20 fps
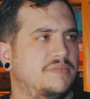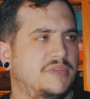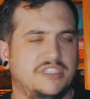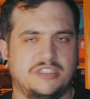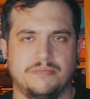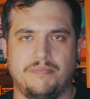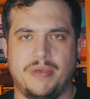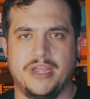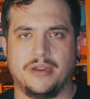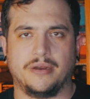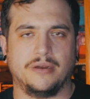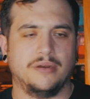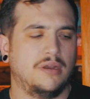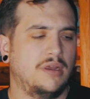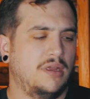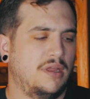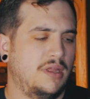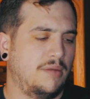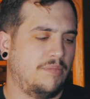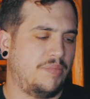It's a banger,
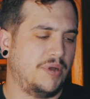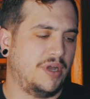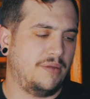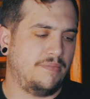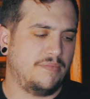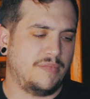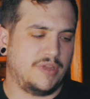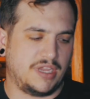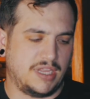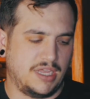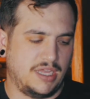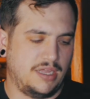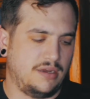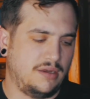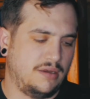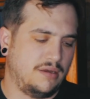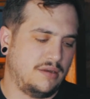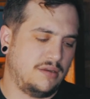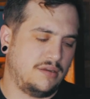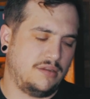but
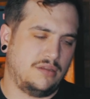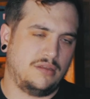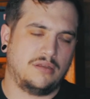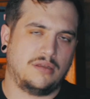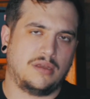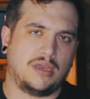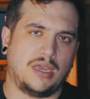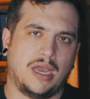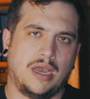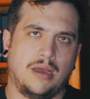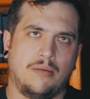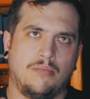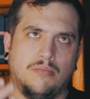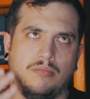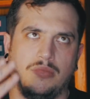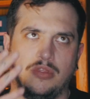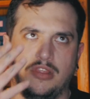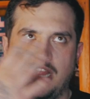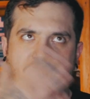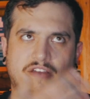again,
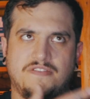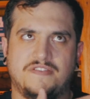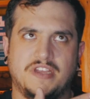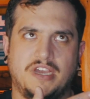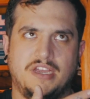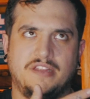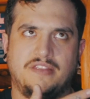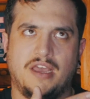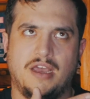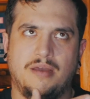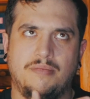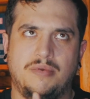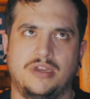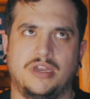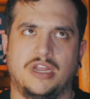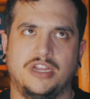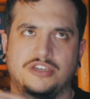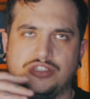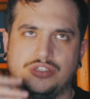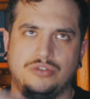I'm left-eye
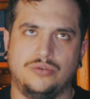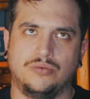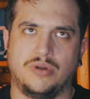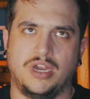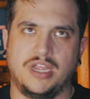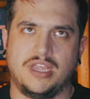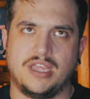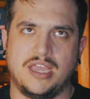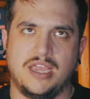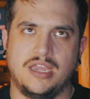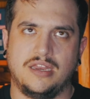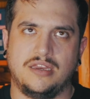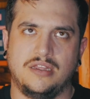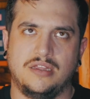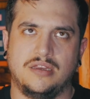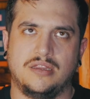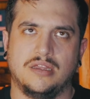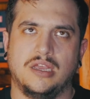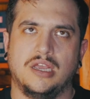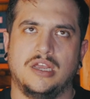dominant. I shoot
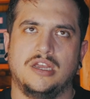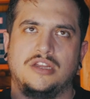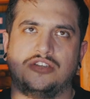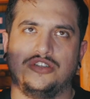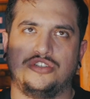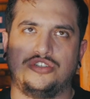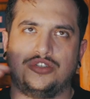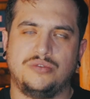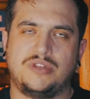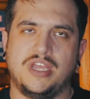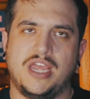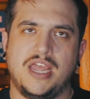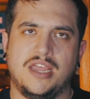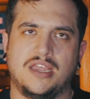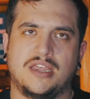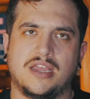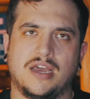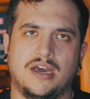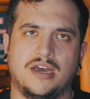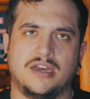right-handed. To shoot the
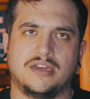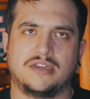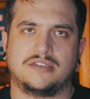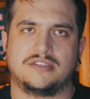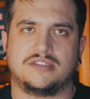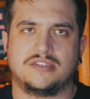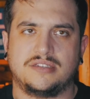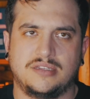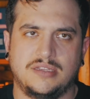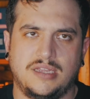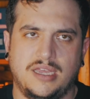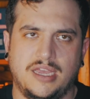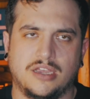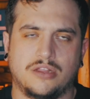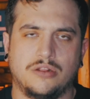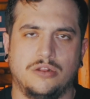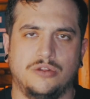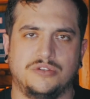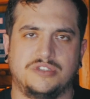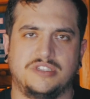ACOGs at
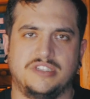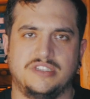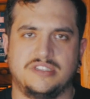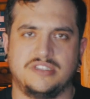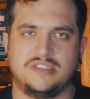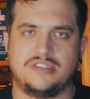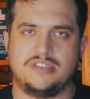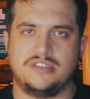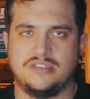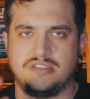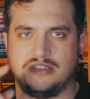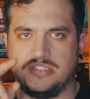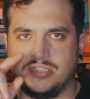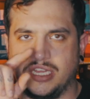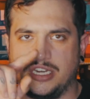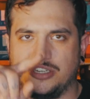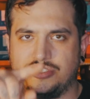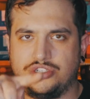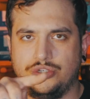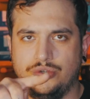close distances, you got
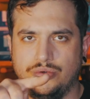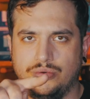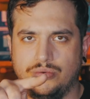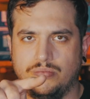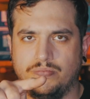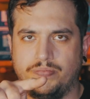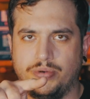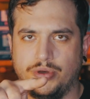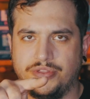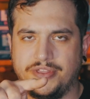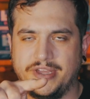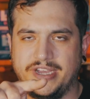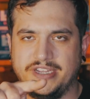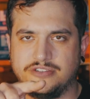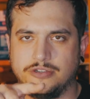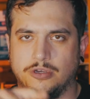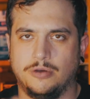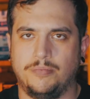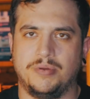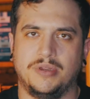to shoot both
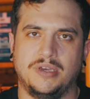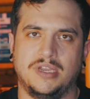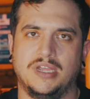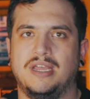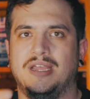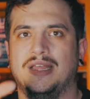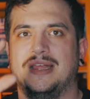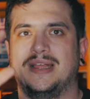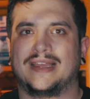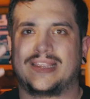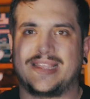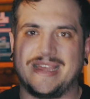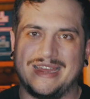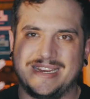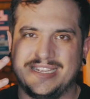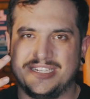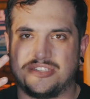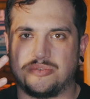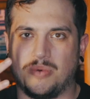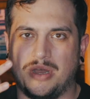eyes open. Kind of
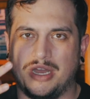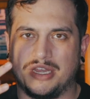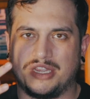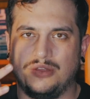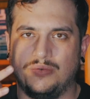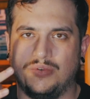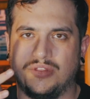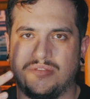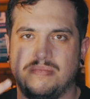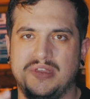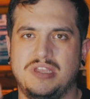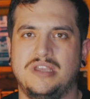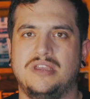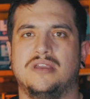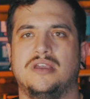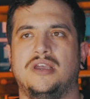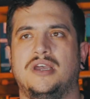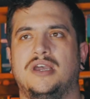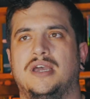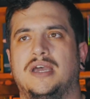gets wonky with
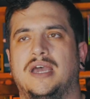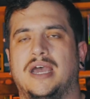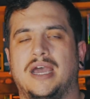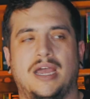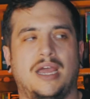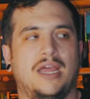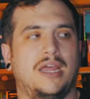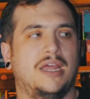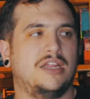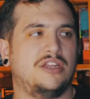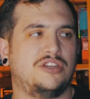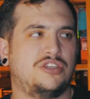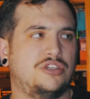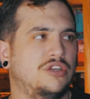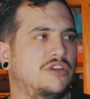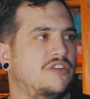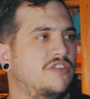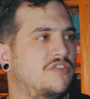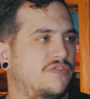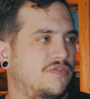me. I
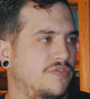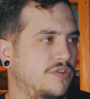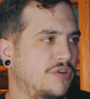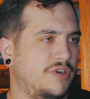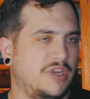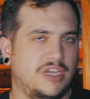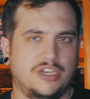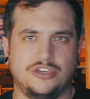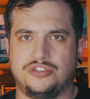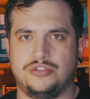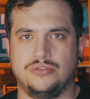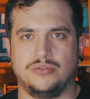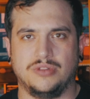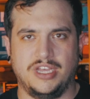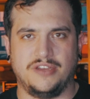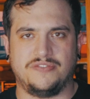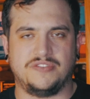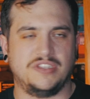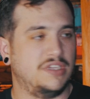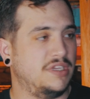should have learned how to shoot
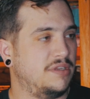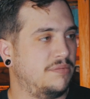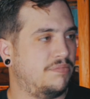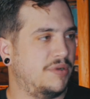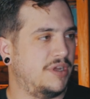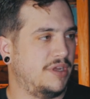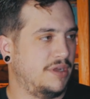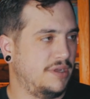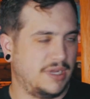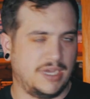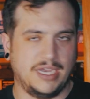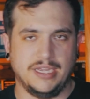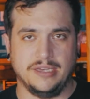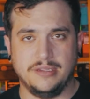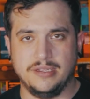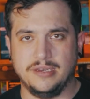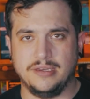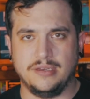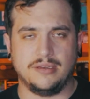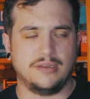lefty, but I
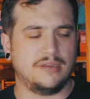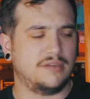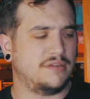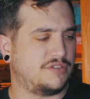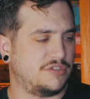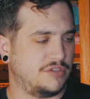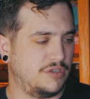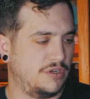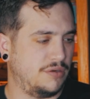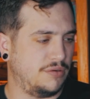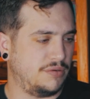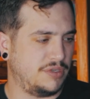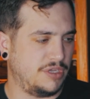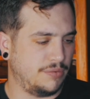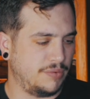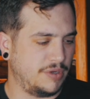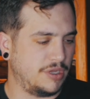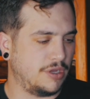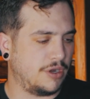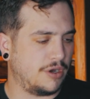didn't, so here
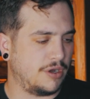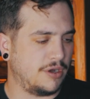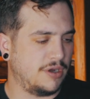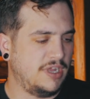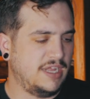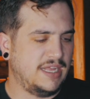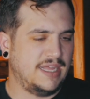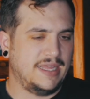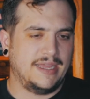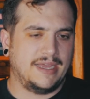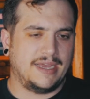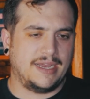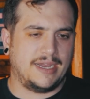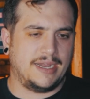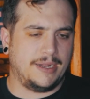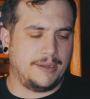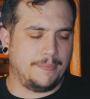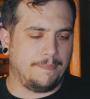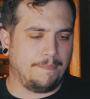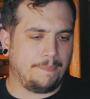we are.
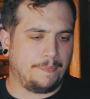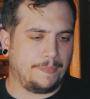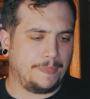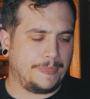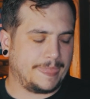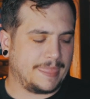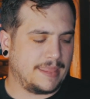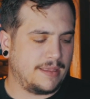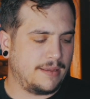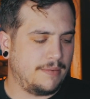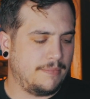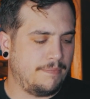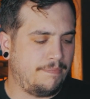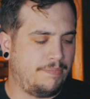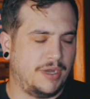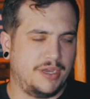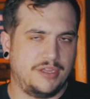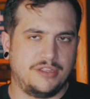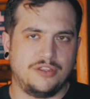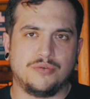
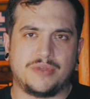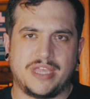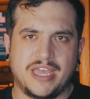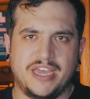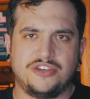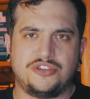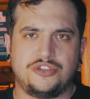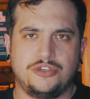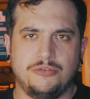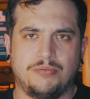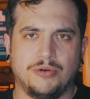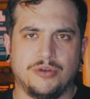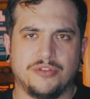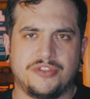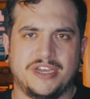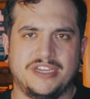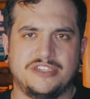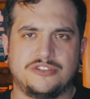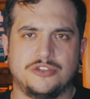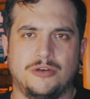But you can shoot both
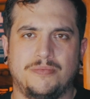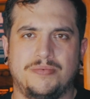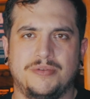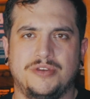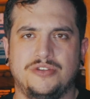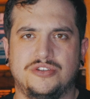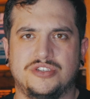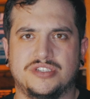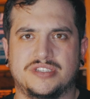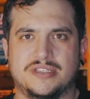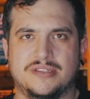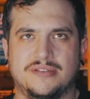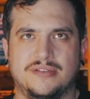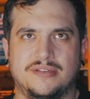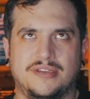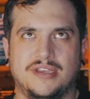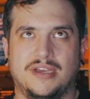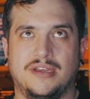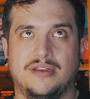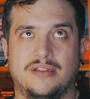eyes open. You just
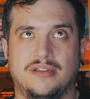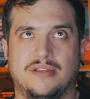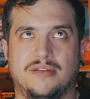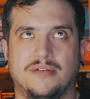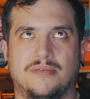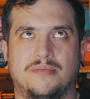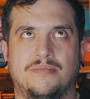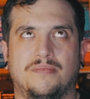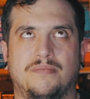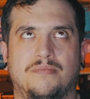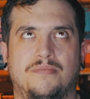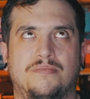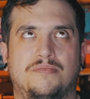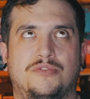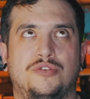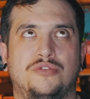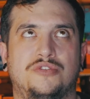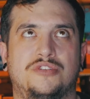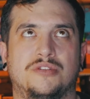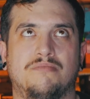got to
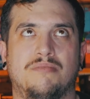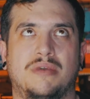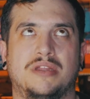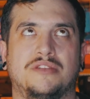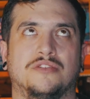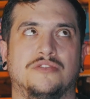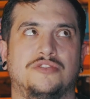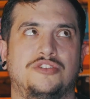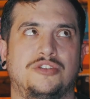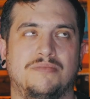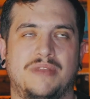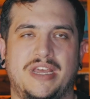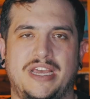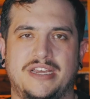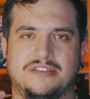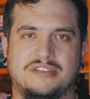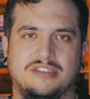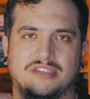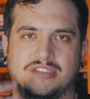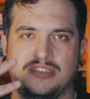do some mental
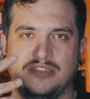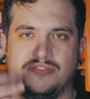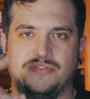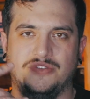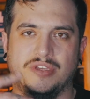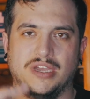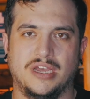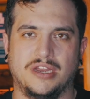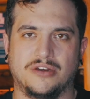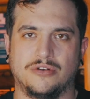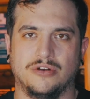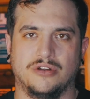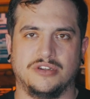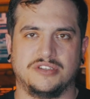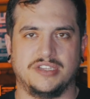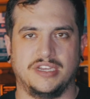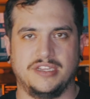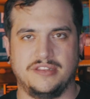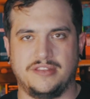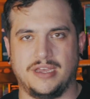gymnastics if you got
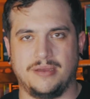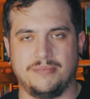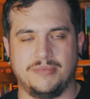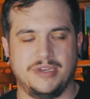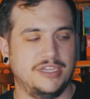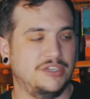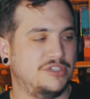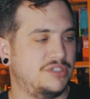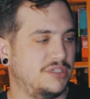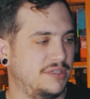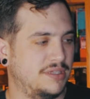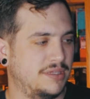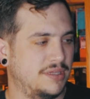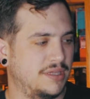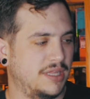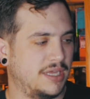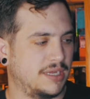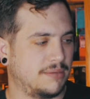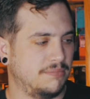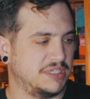cross-eye domination
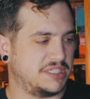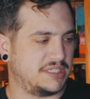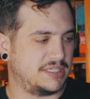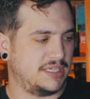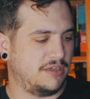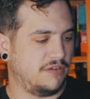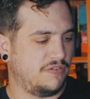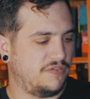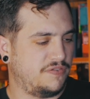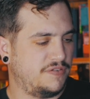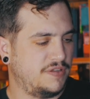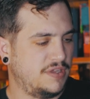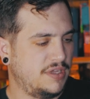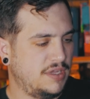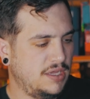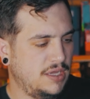like myself.